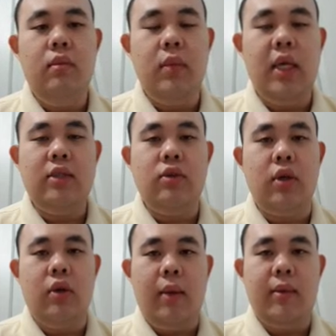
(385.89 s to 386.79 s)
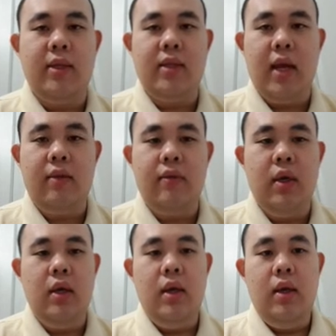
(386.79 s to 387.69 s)
They should not grab this knife
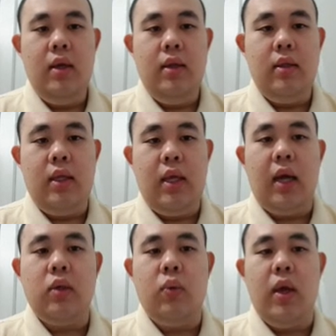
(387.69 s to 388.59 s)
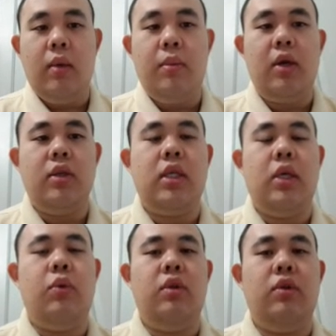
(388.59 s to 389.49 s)
the other way because it
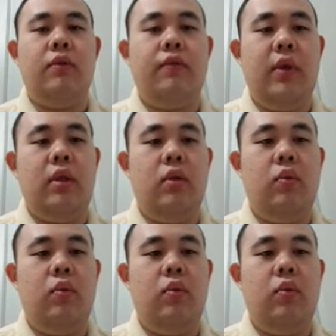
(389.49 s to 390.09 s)
will not fit